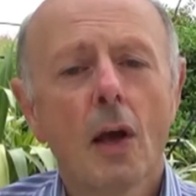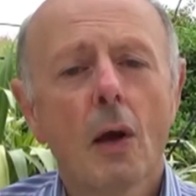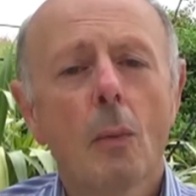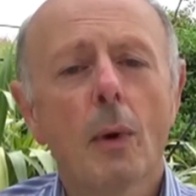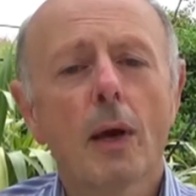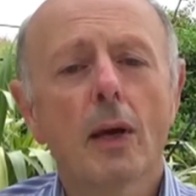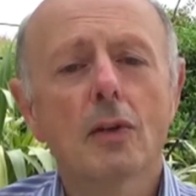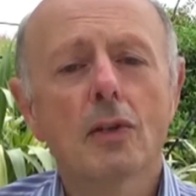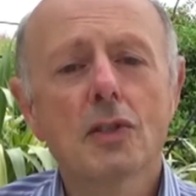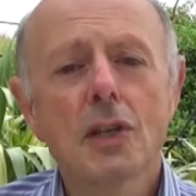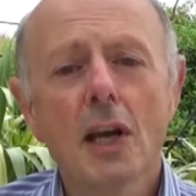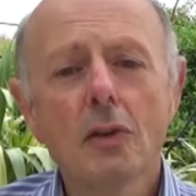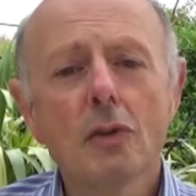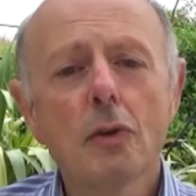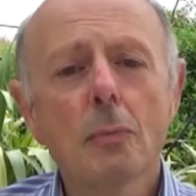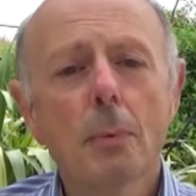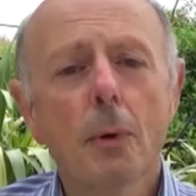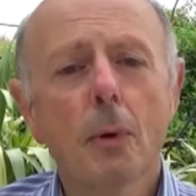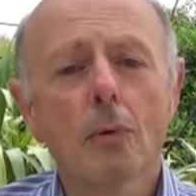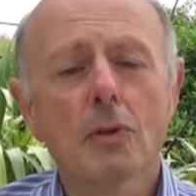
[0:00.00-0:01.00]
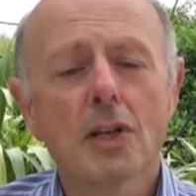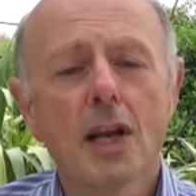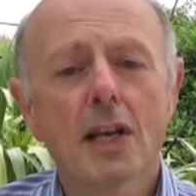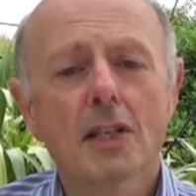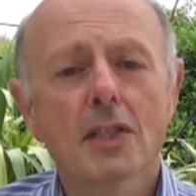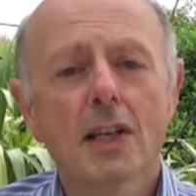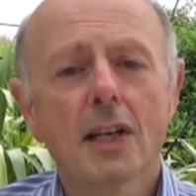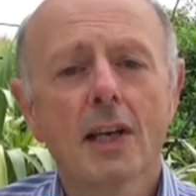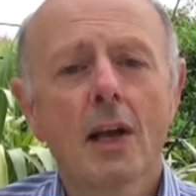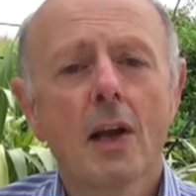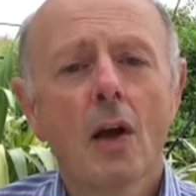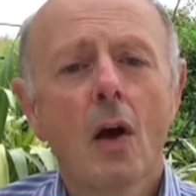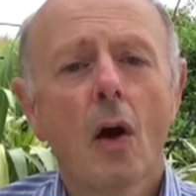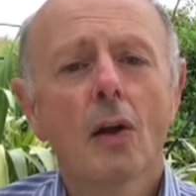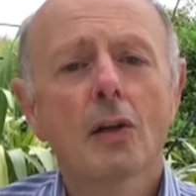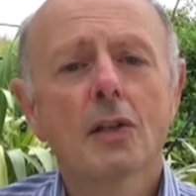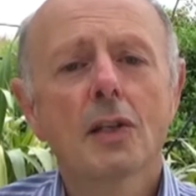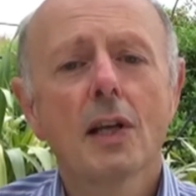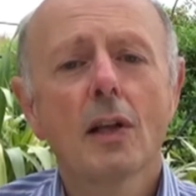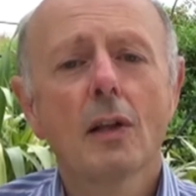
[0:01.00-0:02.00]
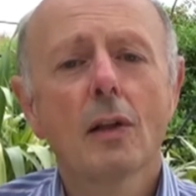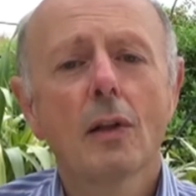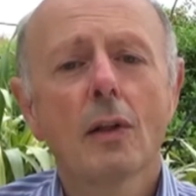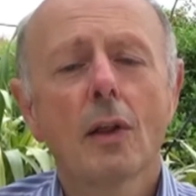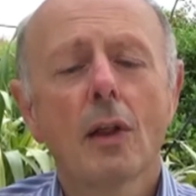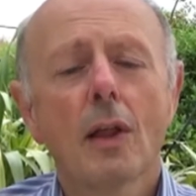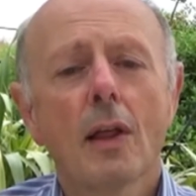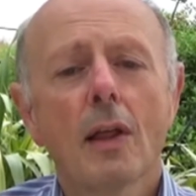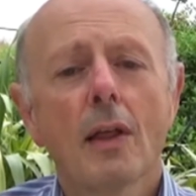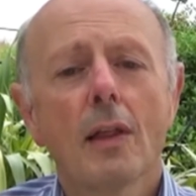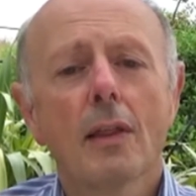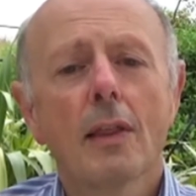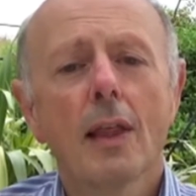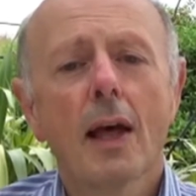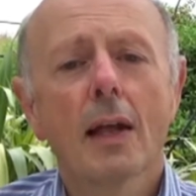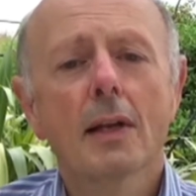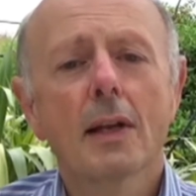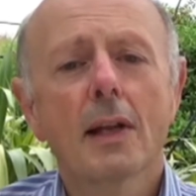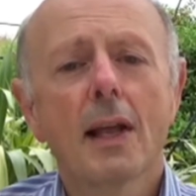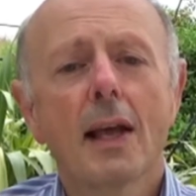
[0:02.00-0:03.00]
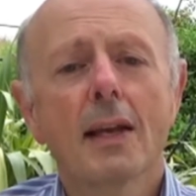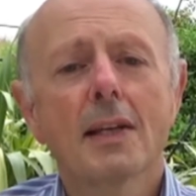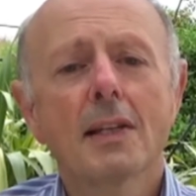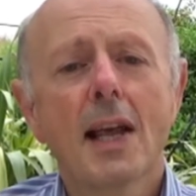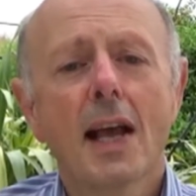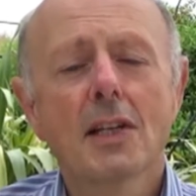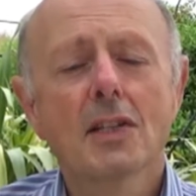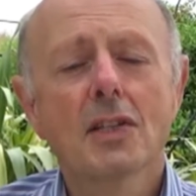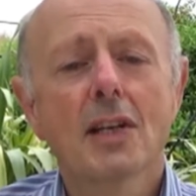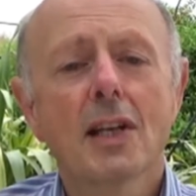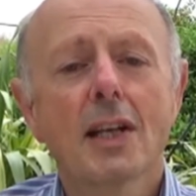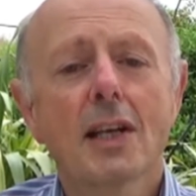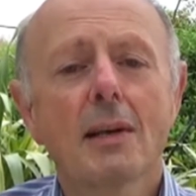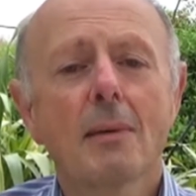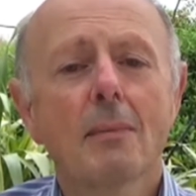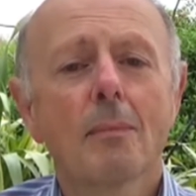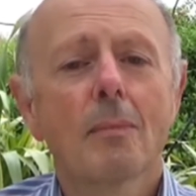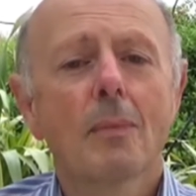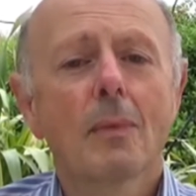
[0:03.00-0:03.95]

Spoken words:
We continue processing until that intensity